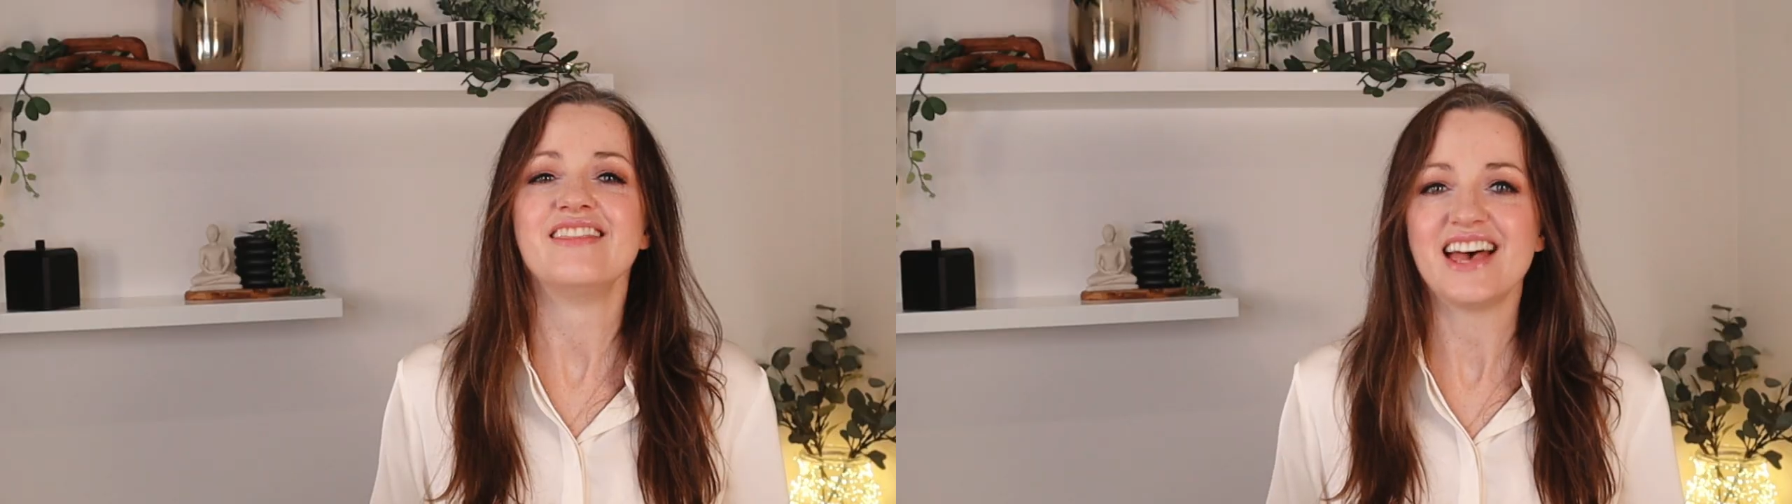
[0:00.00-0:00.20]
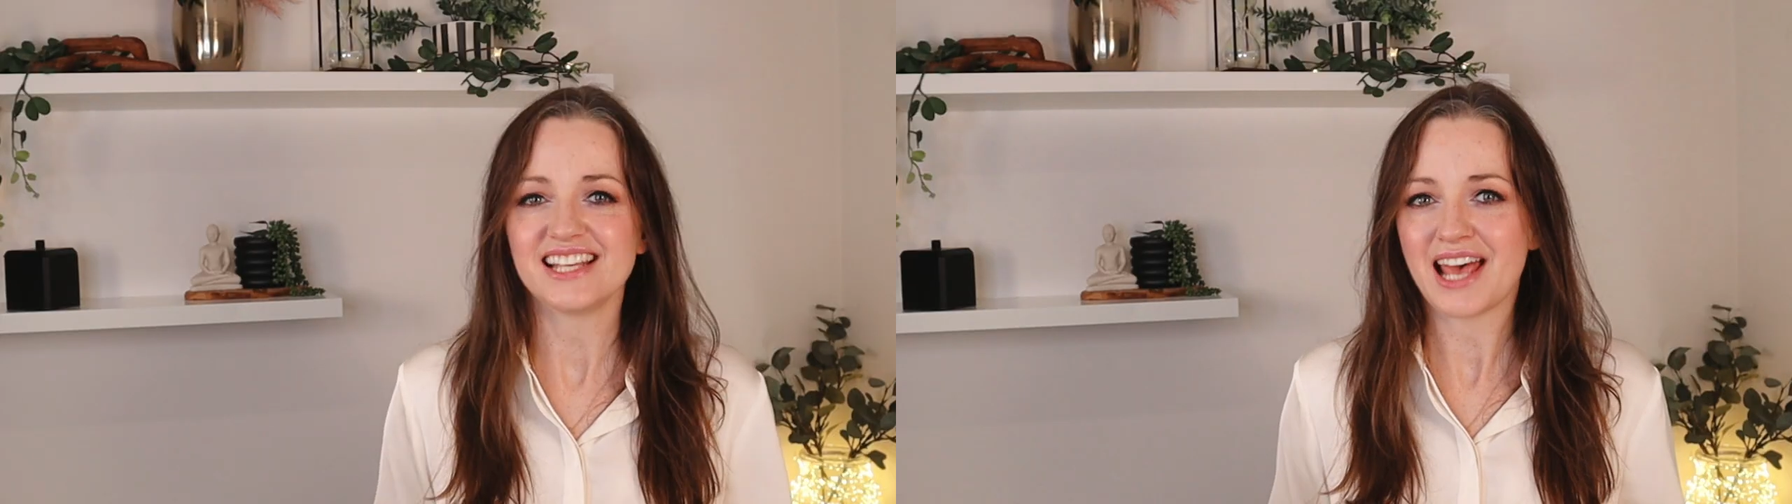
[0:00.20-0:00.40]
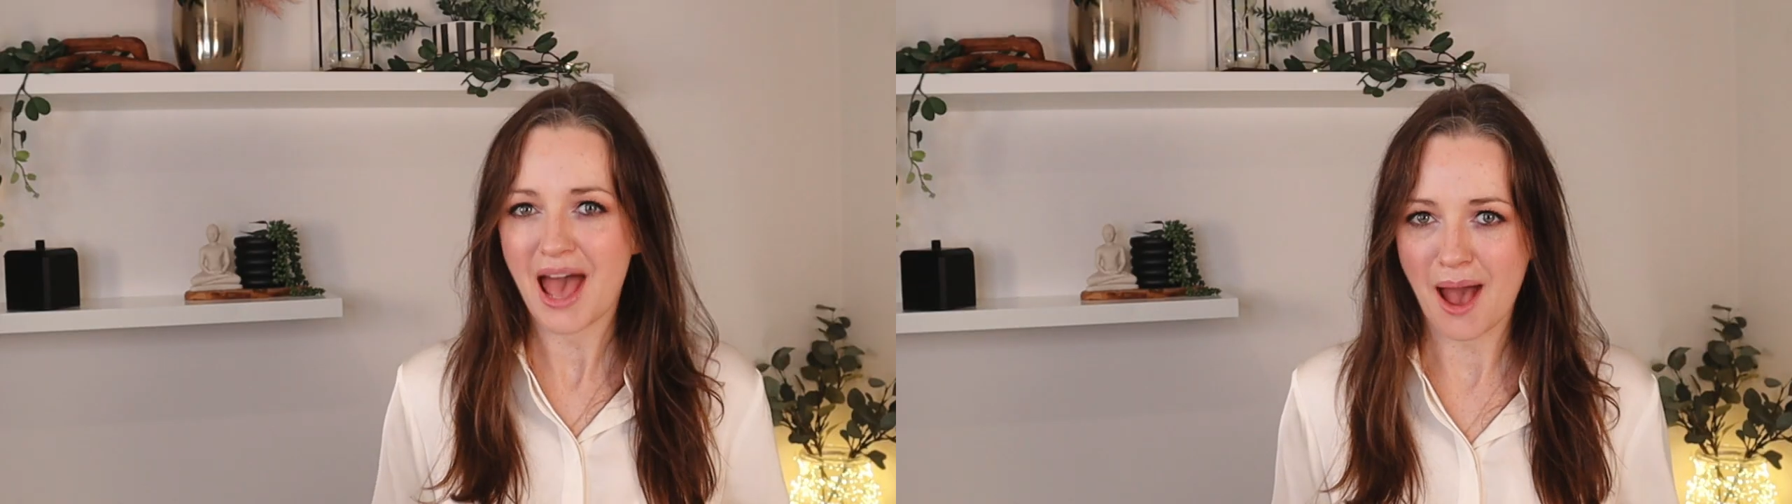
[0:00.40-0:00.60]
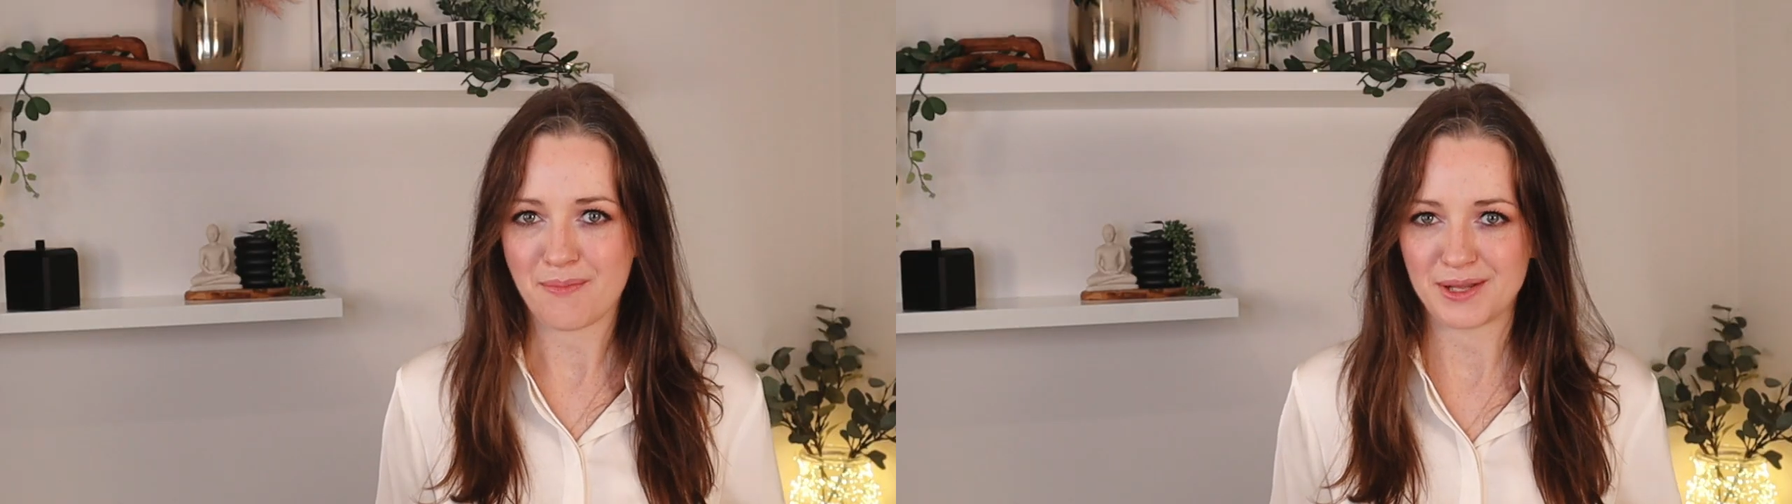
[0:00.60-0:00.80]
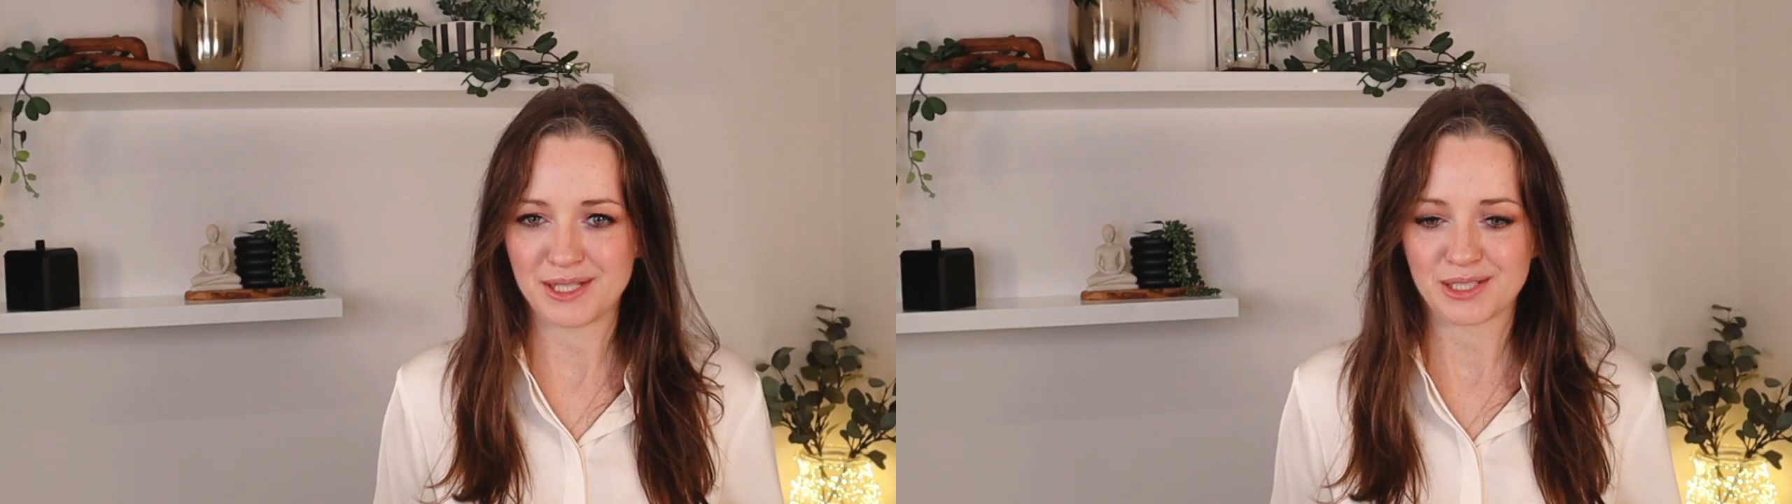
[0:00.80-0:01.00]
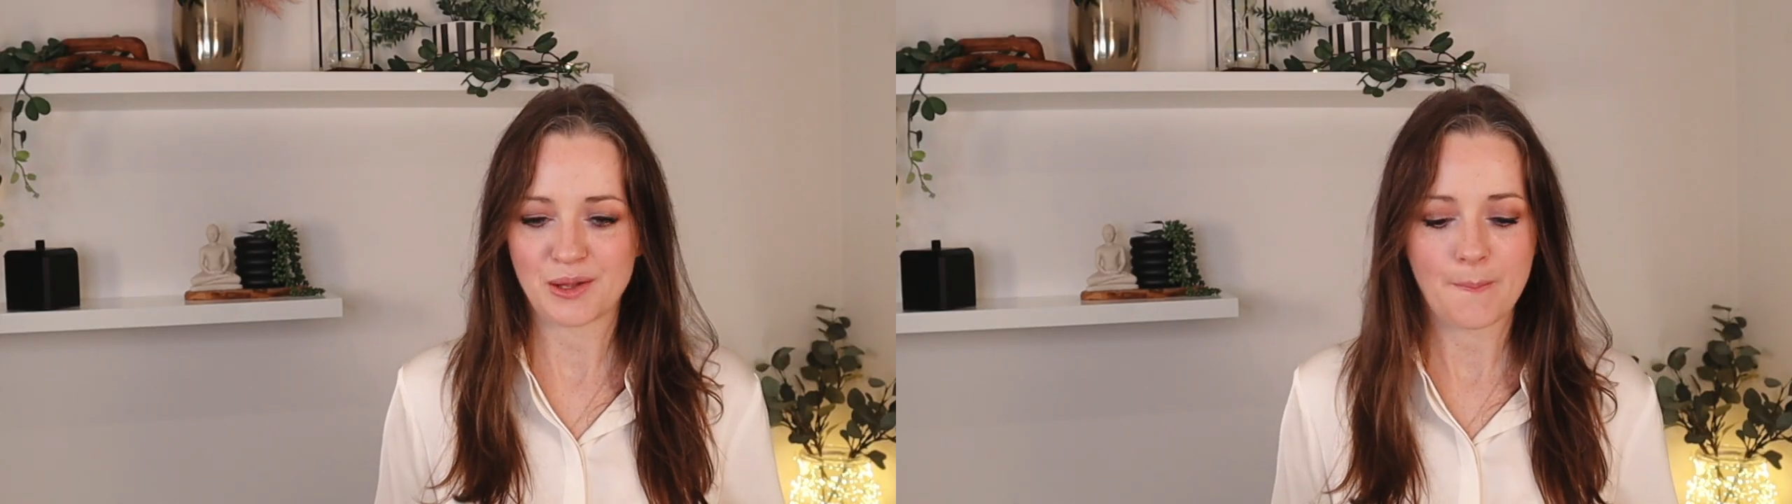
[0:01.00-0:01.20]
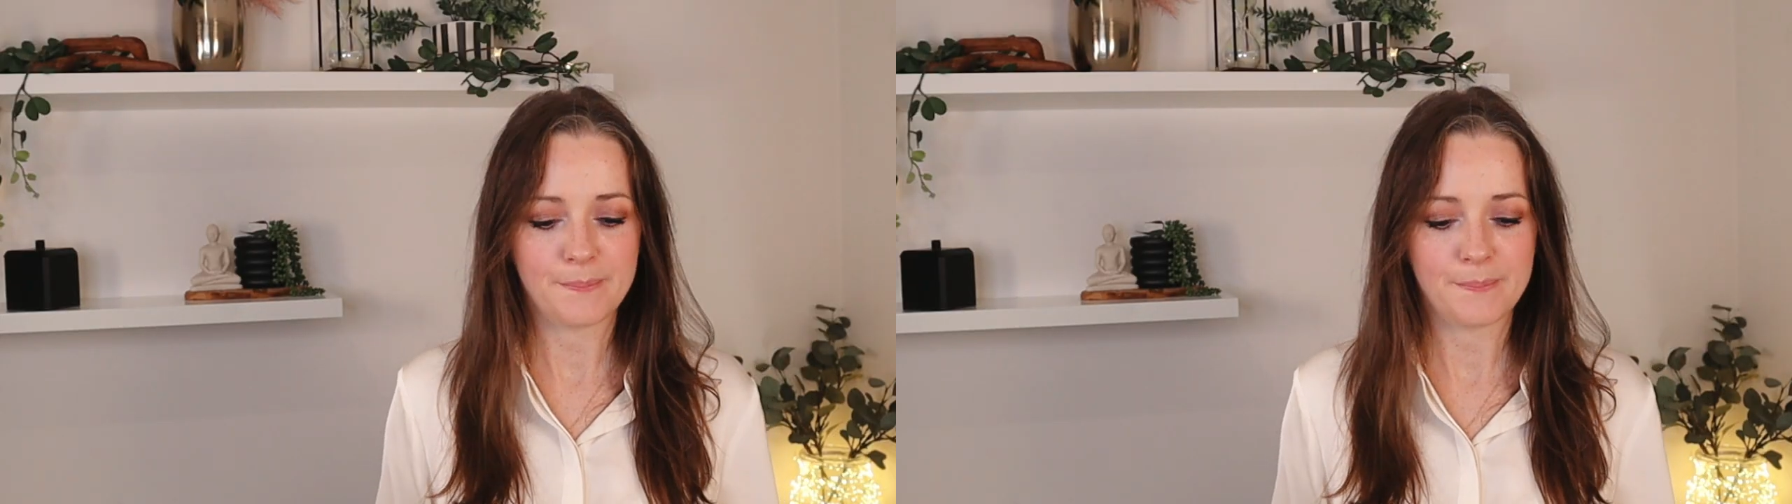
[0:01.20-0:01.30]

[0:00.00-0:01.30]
This happens